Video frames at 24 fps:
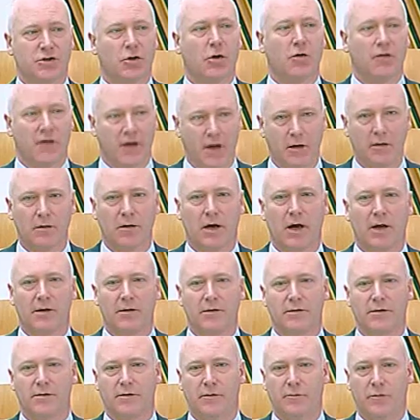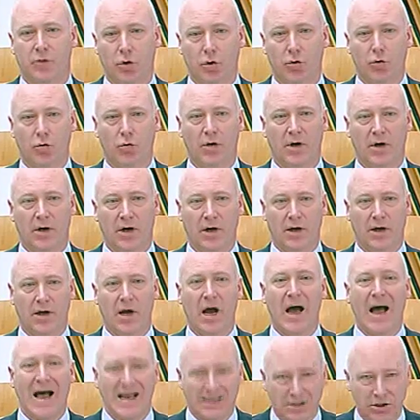is not there, and the Bureau
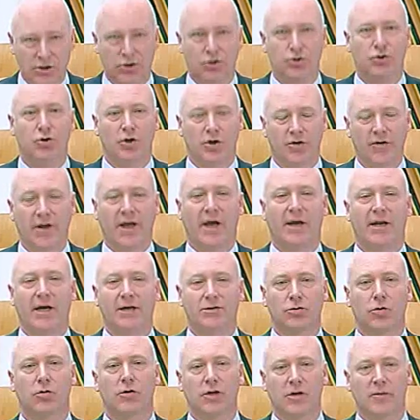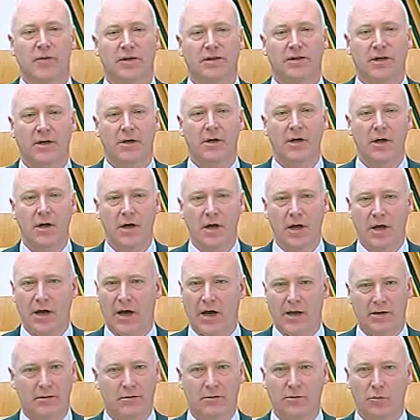has to create an ad hoc committee,
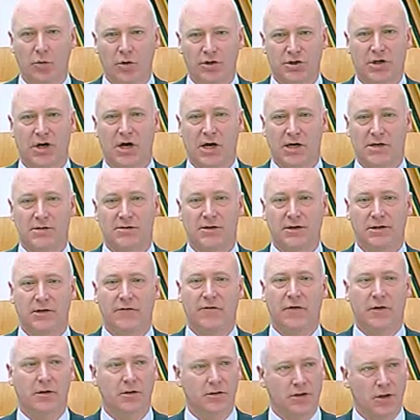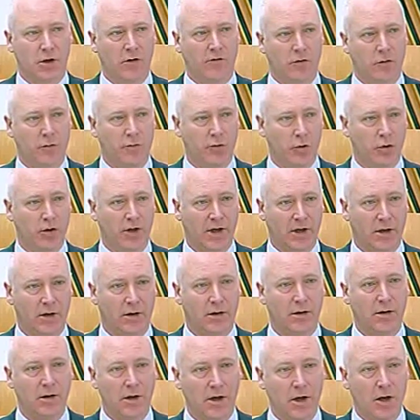and which has the difficulty of you're
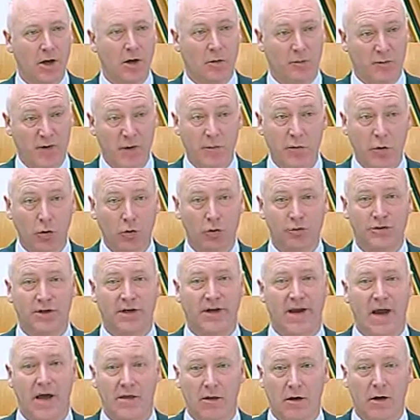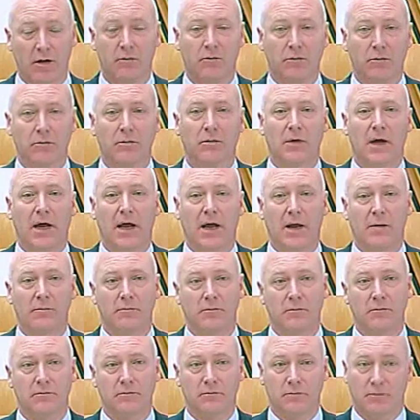pulling people together
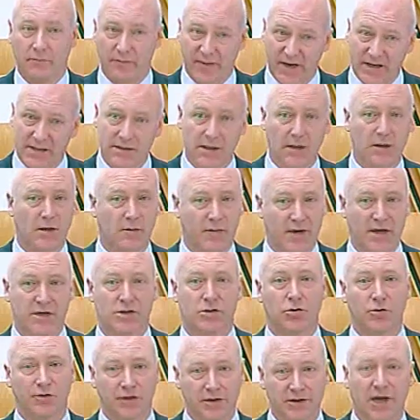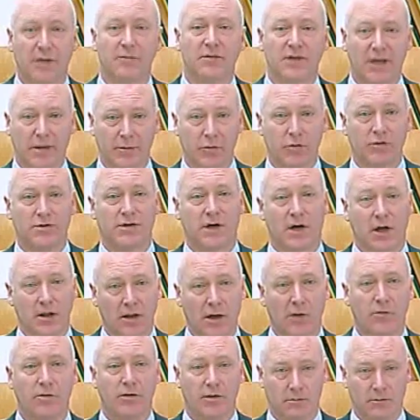basically based on the timetables that
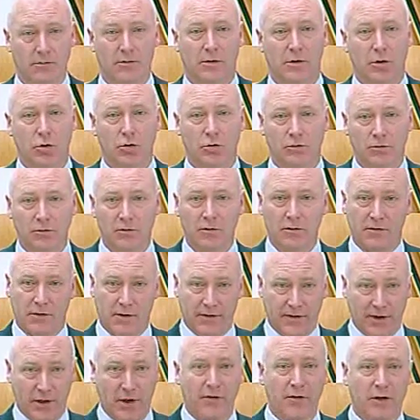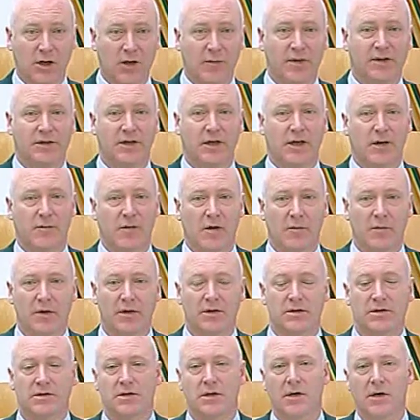allow that. You know, there are other committee
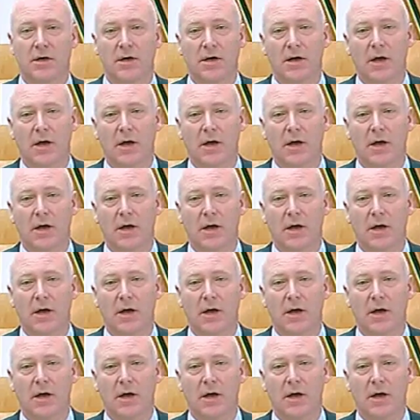commitments